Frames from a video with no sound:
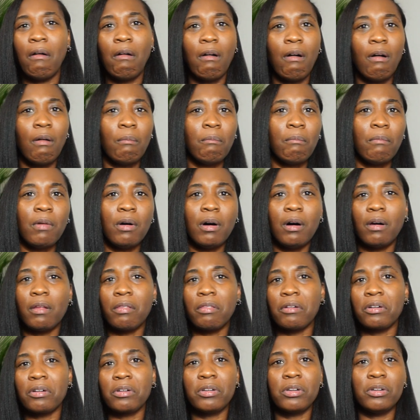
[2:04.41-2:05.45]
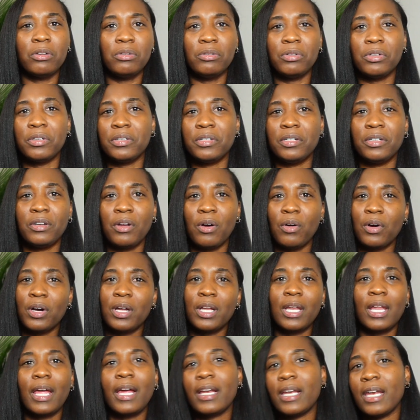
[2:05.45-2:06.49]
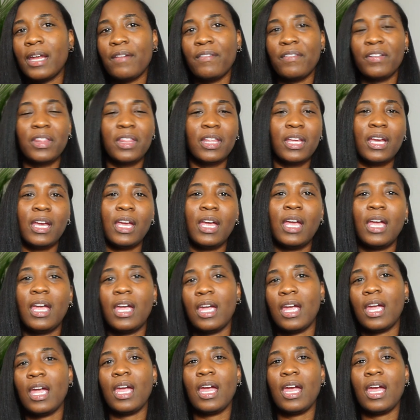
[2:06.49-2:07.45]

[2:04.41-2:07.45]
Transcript: a month or two to you know collect everything